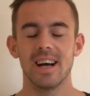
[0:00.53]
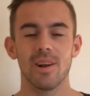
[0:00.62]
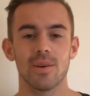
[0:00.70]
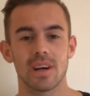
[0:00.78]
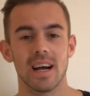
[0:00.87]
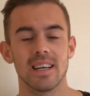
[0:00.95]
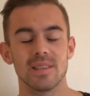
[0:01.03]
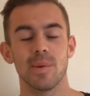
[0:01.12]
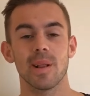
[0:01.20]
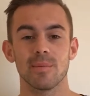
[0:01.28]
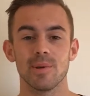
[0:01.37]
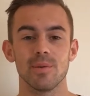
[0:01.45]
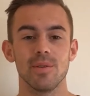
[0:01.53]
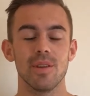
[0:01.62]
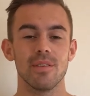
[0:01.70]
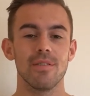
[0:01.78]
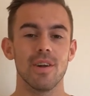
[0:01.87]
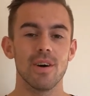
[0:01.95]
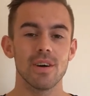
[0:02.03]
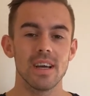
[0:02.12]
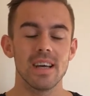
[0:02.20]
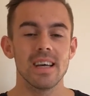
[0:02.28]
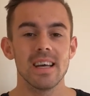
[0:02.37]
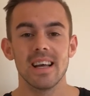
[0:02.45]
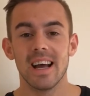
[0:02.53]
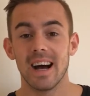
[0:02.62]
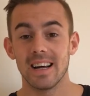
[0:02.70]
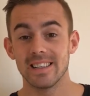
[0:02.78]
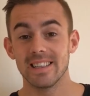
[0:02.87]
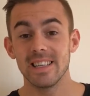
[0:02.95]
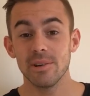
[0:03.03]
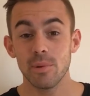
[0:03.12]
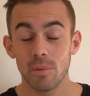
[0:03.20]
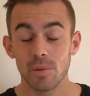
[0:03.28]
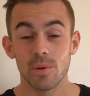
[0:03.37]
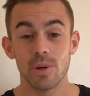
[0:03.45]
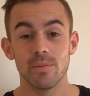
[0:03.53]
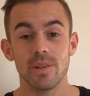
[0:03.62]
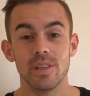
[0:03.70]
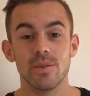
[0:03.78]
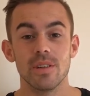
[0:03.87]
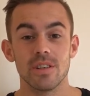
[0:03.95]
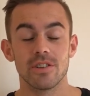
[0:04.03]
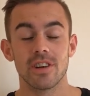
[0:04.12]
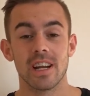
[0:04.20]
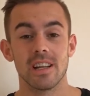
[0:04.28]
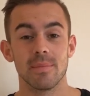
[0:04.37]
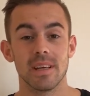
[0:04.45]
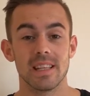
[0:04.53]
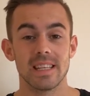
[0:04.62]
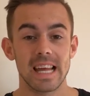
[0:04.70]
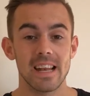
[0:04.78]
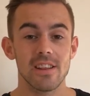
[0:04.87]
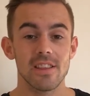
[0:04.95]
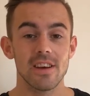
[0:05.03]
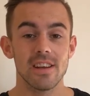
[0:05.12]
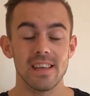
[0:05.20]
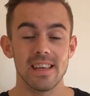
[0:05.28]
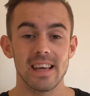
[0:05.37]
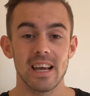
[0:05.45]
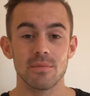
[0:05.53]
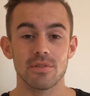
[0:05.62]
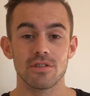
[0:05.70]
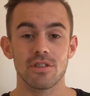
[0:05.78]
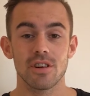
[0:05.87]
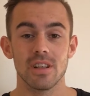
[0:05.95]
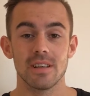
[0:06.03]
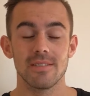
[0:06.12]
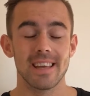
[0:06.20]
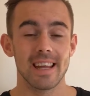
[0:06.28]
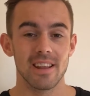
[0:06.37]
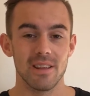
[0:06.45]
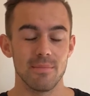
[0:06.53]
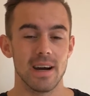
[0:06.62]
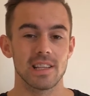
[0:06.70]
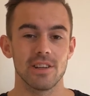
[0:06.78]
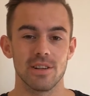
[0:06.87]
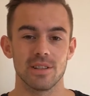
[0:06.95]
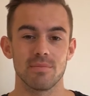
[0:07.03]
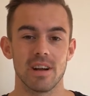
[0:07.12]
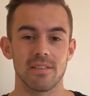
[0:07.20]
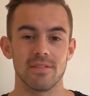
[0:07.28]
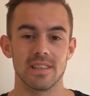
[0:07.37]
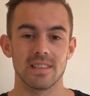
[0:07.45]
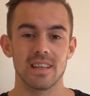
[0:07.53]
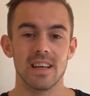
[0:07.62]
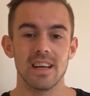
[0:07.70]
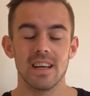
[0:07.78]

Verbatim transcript: Hello guys, welcome to another vlog and today what we're going to be doing is trying to beat the 10.30am struggle of getting the McDonald's breakfast.